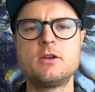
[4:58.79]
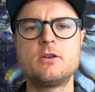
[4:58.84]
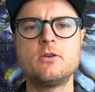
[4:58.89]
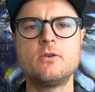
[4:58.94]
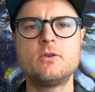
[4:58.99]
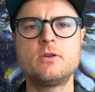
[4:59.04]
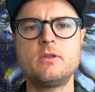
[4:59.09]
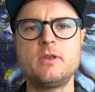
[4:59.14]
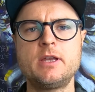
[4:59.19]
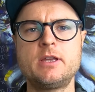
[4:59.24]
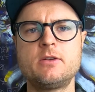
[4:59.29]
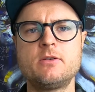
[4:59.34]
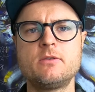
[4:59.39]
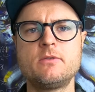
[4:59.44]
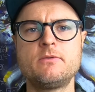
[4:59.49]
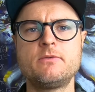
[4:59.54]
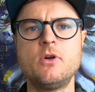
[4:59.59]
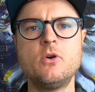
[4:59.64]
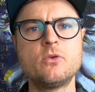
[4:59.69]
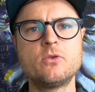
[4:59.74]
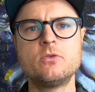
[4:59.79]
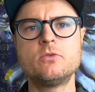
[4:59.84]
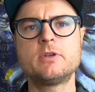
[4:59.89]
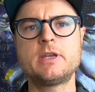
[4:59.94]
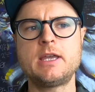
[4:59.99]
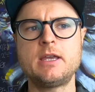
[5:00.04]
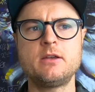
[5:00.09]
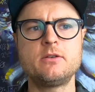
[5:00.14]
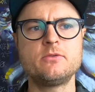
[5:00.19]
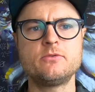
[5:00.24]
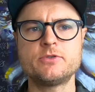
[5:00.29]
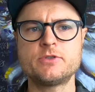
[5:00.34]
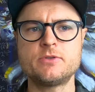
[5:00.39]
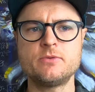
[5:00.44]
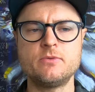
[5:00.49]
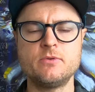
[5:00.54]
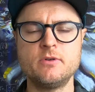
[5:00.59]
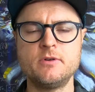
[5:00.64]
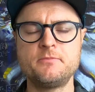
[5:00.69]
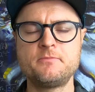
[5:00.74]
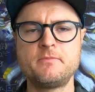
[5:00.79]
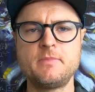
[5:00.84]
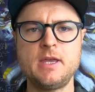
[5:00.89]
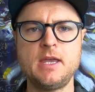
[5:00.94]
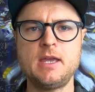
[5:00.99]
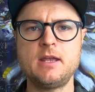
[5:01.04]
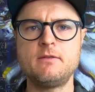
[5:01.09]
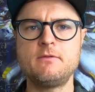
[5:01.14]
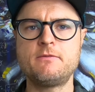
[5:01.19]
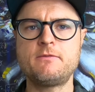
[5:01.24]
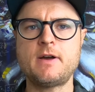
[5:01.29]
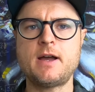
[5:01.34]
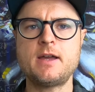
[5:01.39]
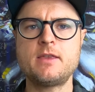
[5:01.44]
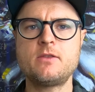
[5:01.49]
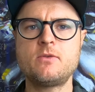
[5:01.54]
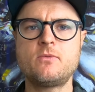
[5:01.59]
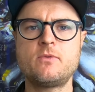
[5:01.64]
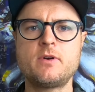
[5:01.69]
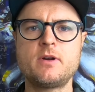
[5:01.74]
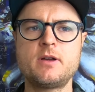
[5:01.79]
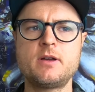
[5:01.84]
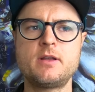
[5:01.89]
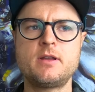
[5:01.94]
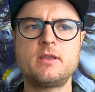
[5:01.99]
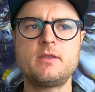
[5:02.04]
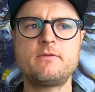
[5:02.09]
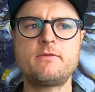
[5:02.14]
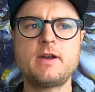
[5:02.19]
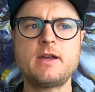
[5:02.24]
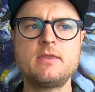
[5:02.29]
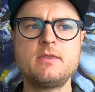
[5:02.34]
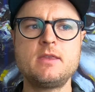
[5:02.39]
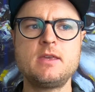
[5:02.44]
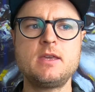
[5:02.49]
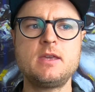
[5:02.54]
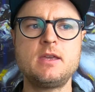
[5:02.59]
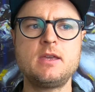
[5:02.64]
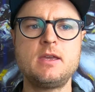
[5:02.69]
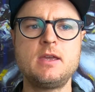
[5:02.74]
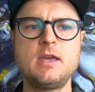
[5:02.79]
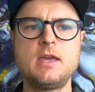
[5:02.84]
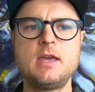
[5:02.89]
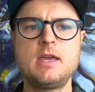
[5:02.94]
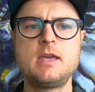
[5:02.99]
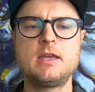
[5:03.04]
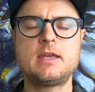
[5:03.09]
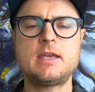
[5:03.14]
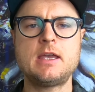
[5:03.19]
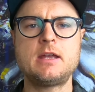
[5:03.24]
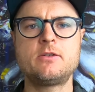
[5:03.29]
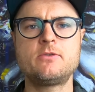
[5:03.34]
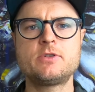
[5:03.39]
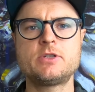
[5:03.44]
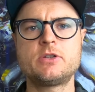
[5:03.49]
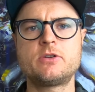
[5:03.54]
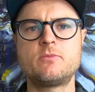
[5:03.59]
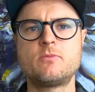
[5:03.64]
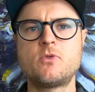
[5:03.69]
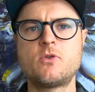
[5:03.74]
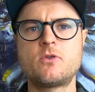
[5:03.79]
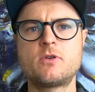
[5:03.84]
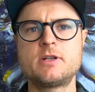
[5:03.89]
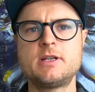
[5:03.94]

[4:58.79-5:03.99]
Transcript: go to like your local candle store and find the candles that are more